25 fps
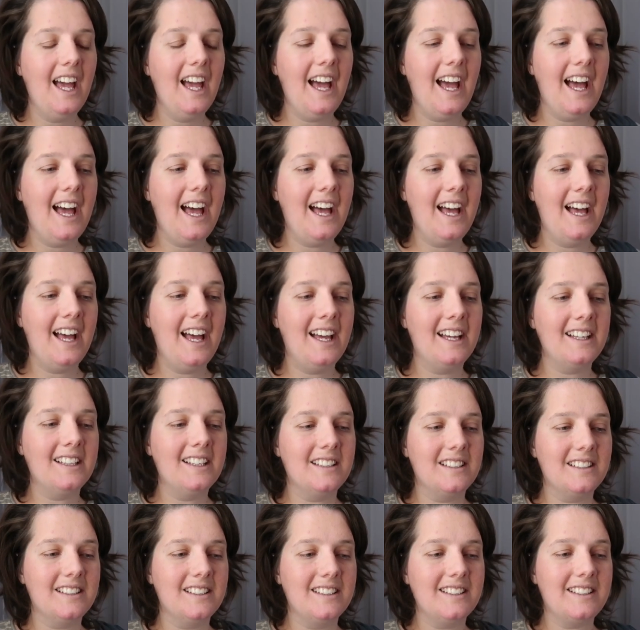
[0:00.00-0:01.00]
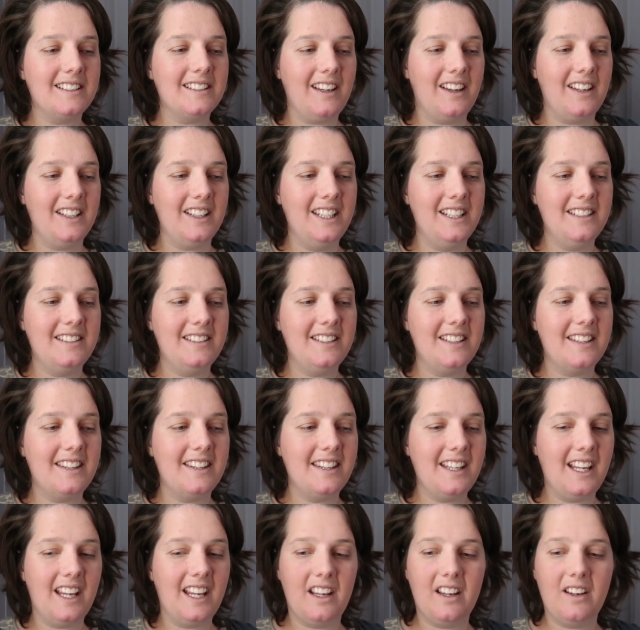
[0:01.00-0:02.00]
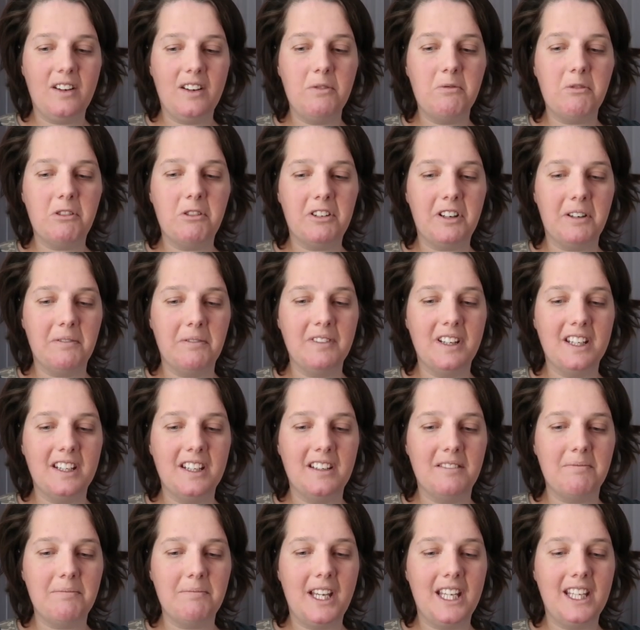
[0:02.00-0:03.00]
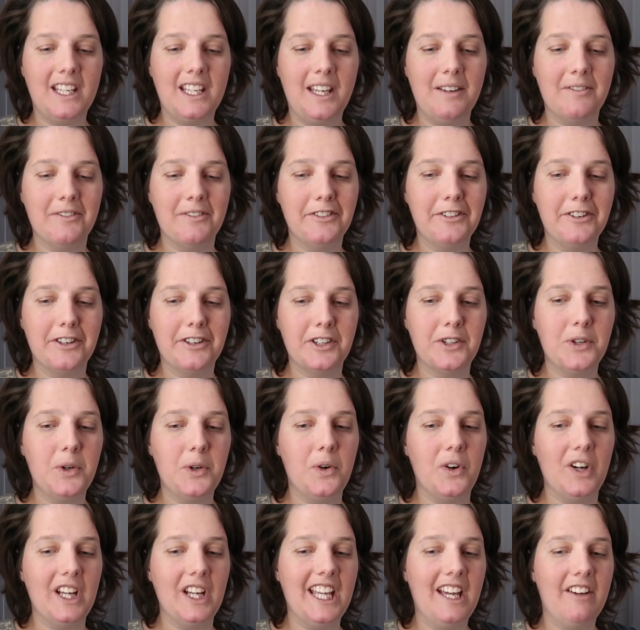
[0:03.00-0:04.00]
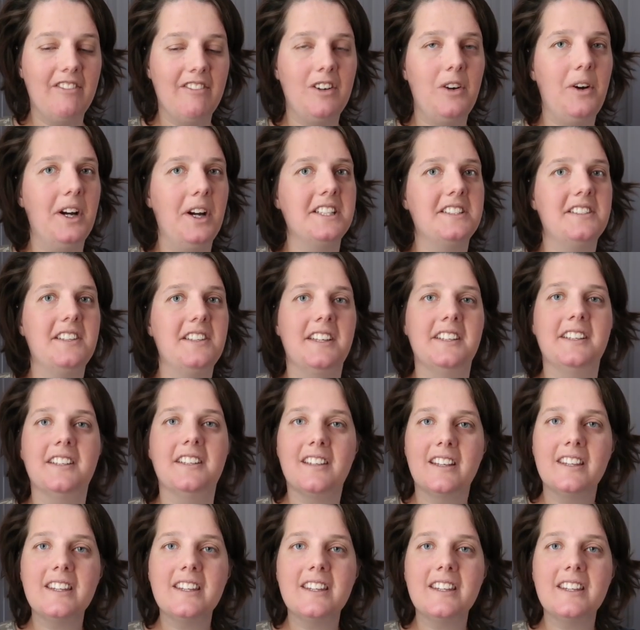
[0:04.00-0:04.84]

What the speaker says: and I need to think what I'm gonna make him for a toy. I haven't quite decided.